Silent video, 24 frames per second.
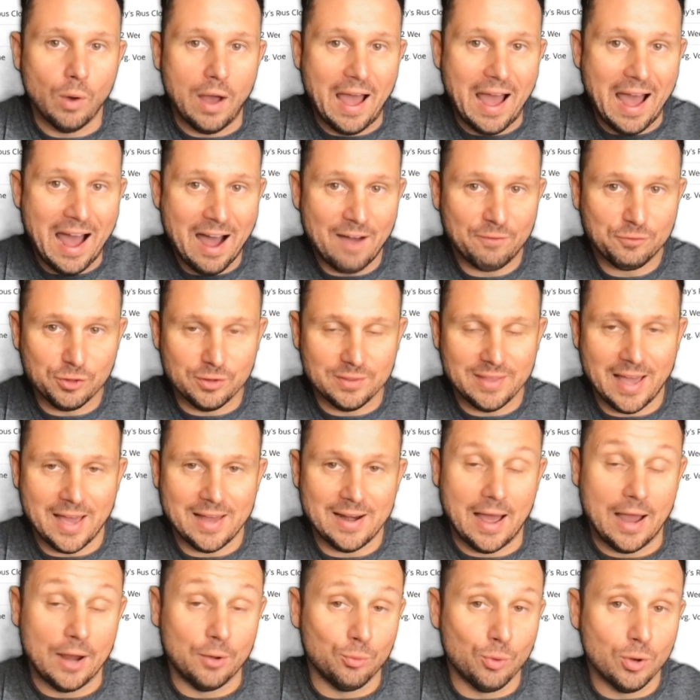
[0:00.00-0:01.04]
After
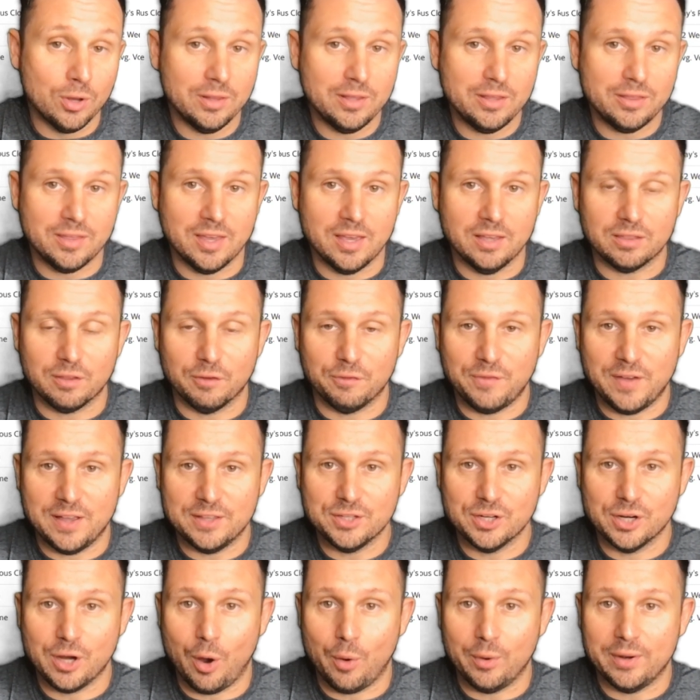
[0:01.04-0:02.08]
that, I really think the Feds
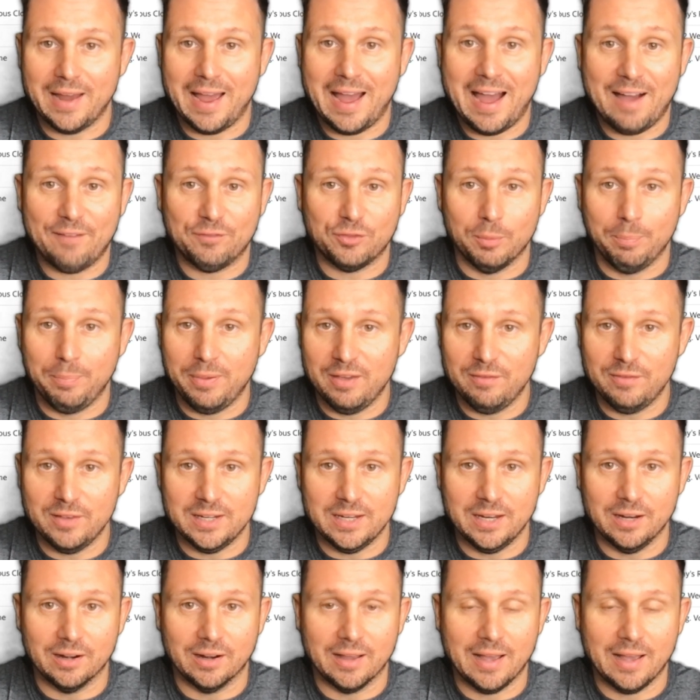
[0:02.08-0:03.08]
are going to have to pivot here,